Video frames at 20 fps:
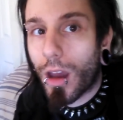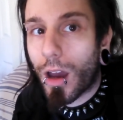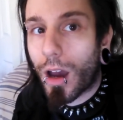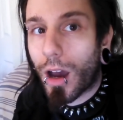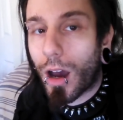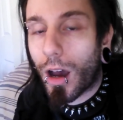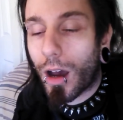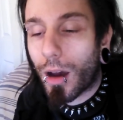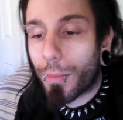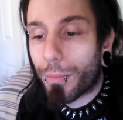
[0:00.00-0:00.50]

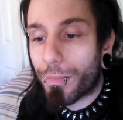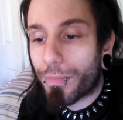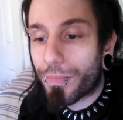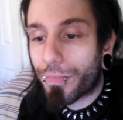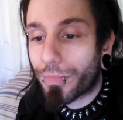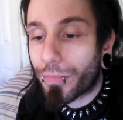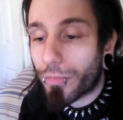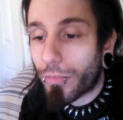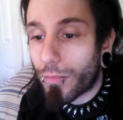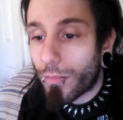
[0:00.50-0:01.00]

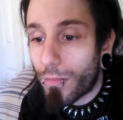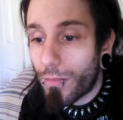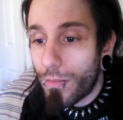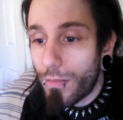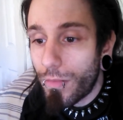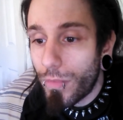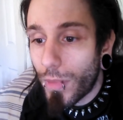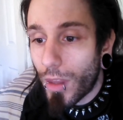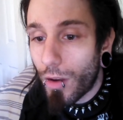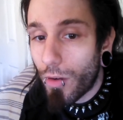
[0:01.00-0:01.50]

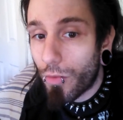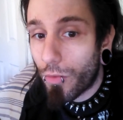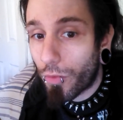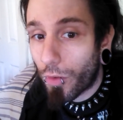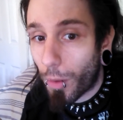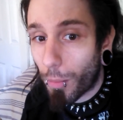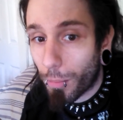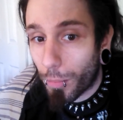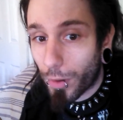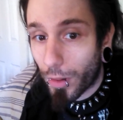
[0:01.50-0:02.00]

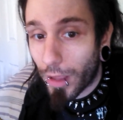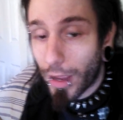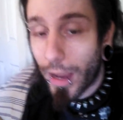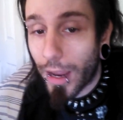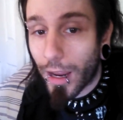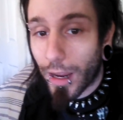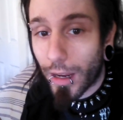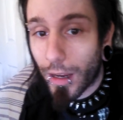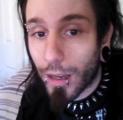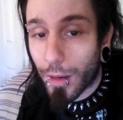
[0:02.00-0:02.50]
From
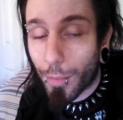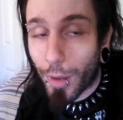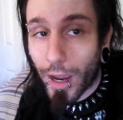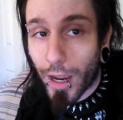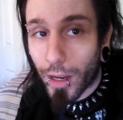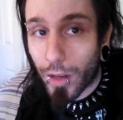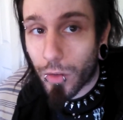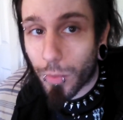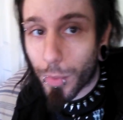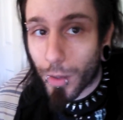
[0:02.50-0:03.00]
playing, in my
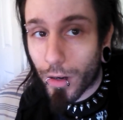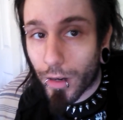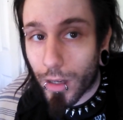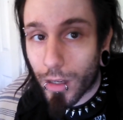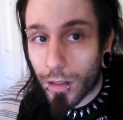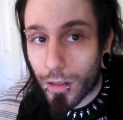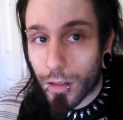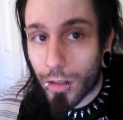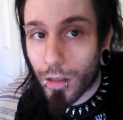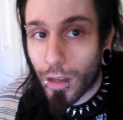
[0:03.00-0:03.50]

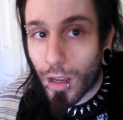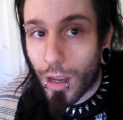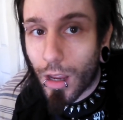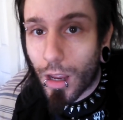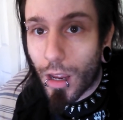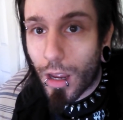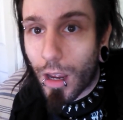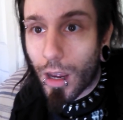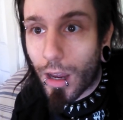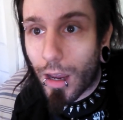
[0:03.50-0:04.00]
experience,
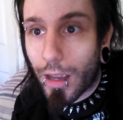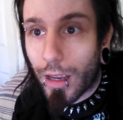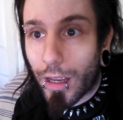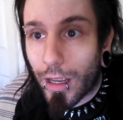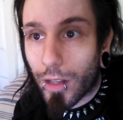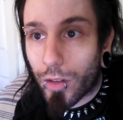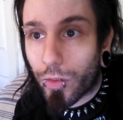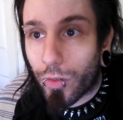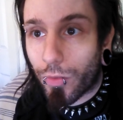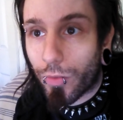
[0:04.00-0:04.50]

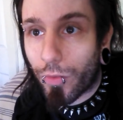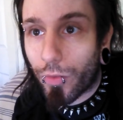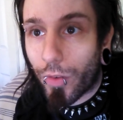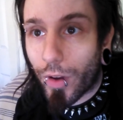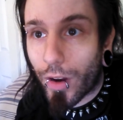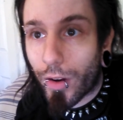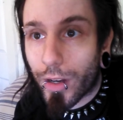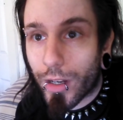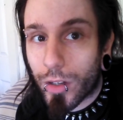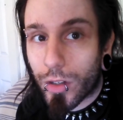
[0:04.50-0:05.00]
it's
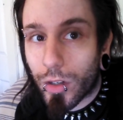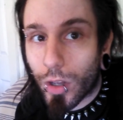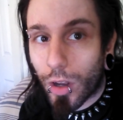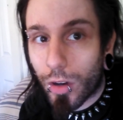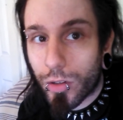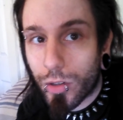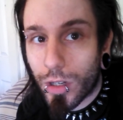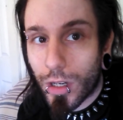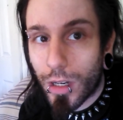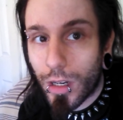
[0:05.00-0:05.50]
very
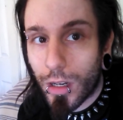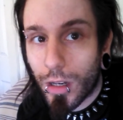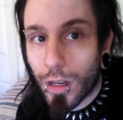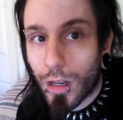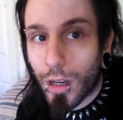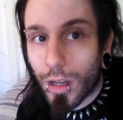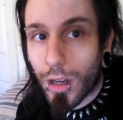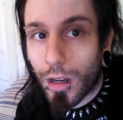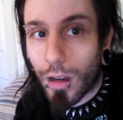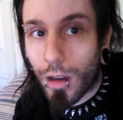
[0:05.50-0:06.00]
touchy.
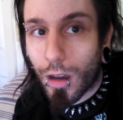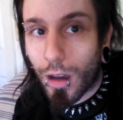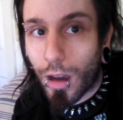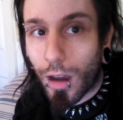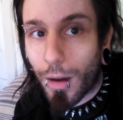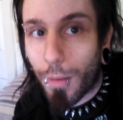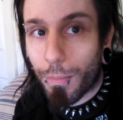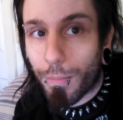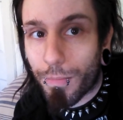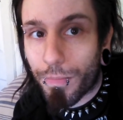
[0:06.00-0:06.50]

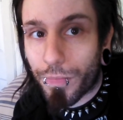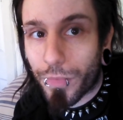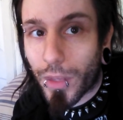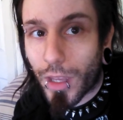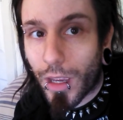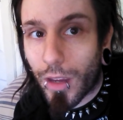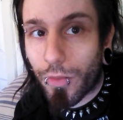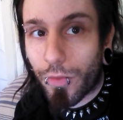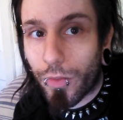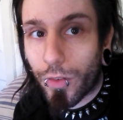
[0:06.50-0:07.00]

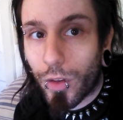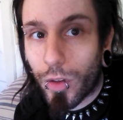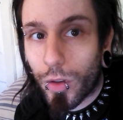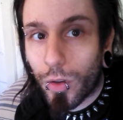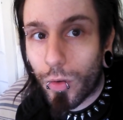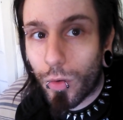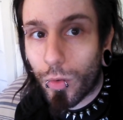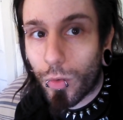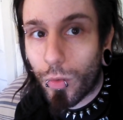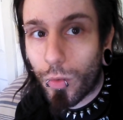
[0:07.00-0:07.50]
If
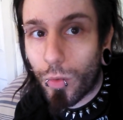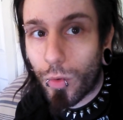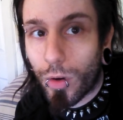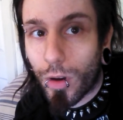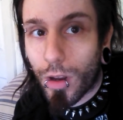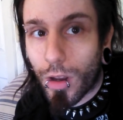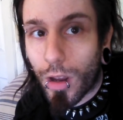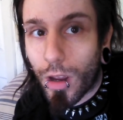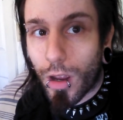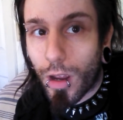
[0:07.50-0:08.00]
you
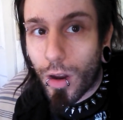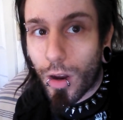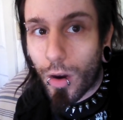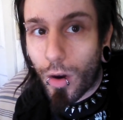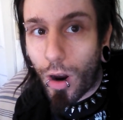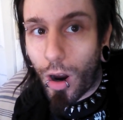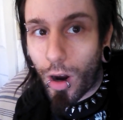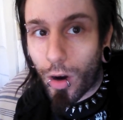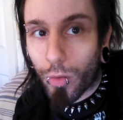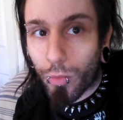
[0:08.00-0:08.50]

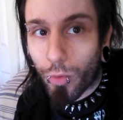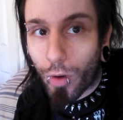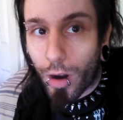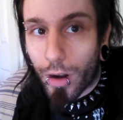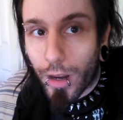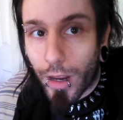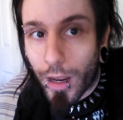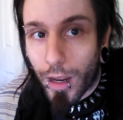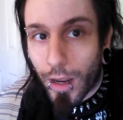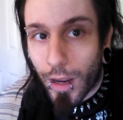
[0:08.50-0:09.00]
are
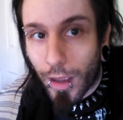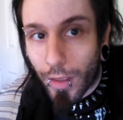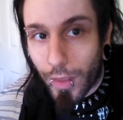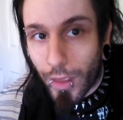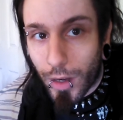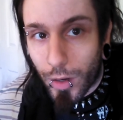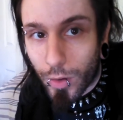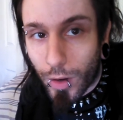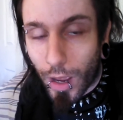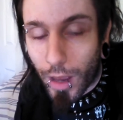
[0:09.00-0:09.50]
running and
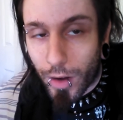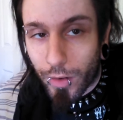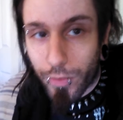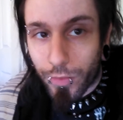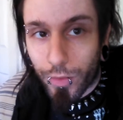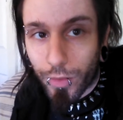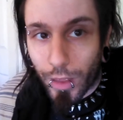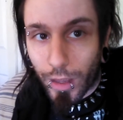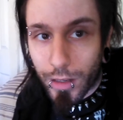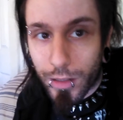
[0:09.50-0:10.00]
then you kind
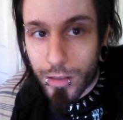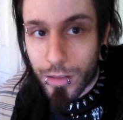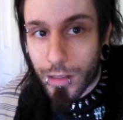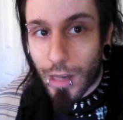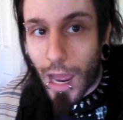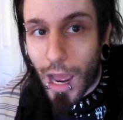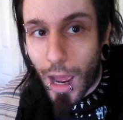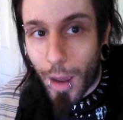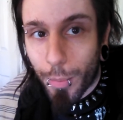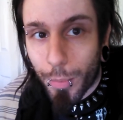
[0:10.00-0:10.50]
of like
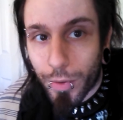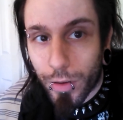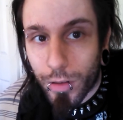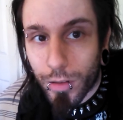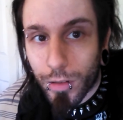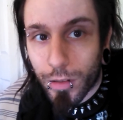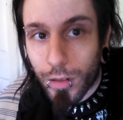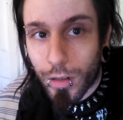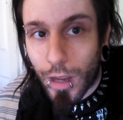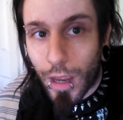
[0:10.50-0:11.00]
stop
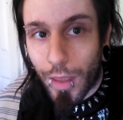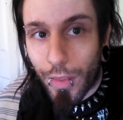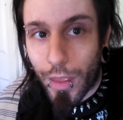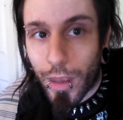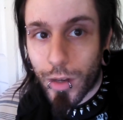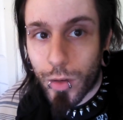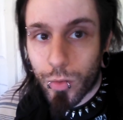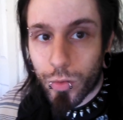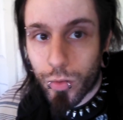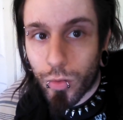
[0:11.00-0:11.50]
and
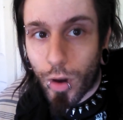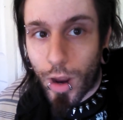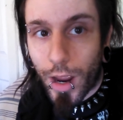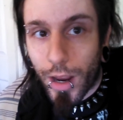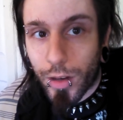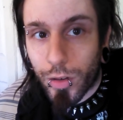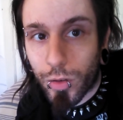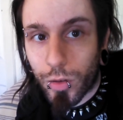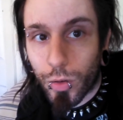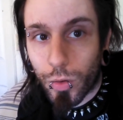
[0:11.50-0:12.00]
then you try
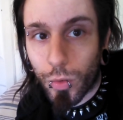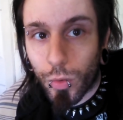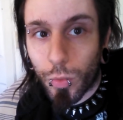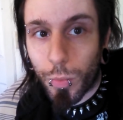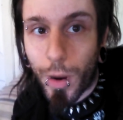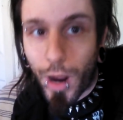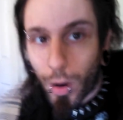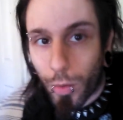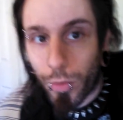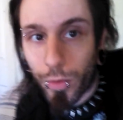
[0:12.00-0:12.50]
to
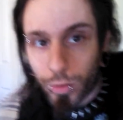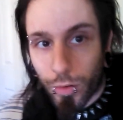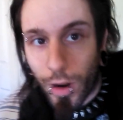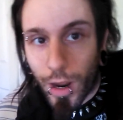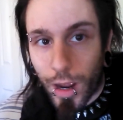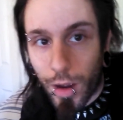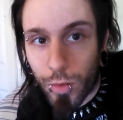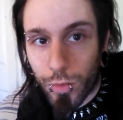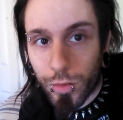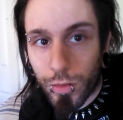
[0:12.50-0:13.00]
pound the
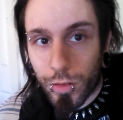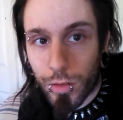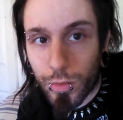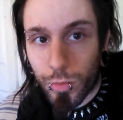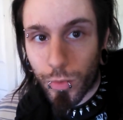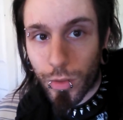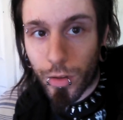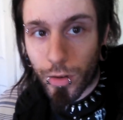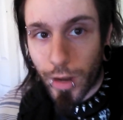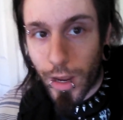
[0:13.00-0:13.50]
ground
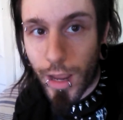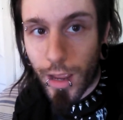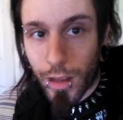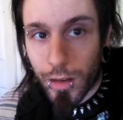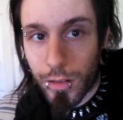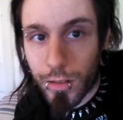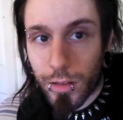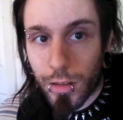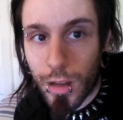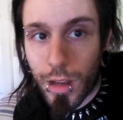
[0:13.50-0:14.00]
with your
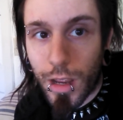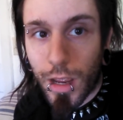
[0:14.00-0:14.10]
hands,